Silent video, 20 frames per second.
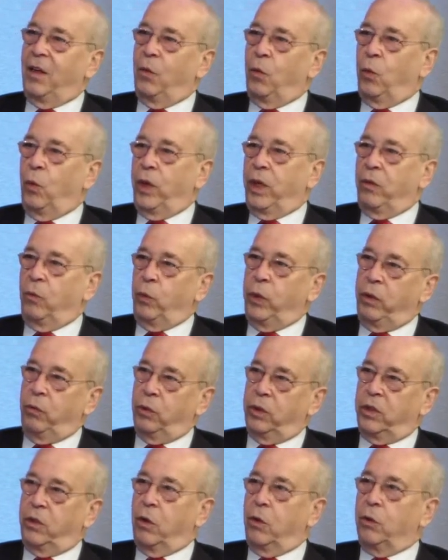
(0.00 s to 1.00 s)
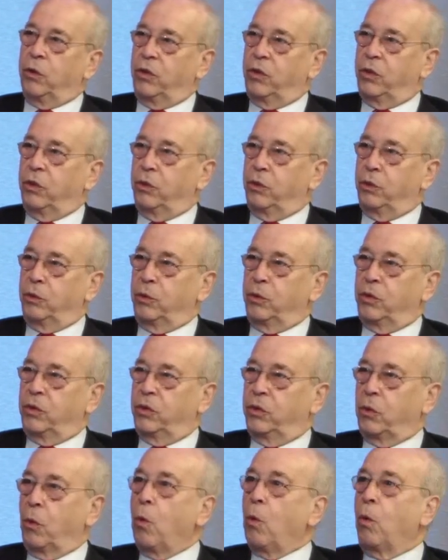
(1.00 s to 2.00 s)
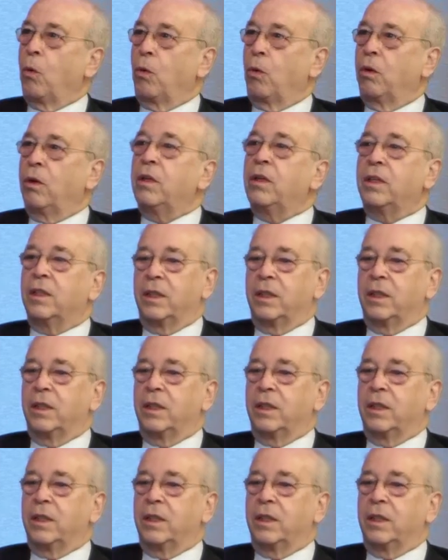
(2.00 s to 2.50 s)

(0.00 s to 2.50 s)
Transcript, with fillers: when we would go to Seoul,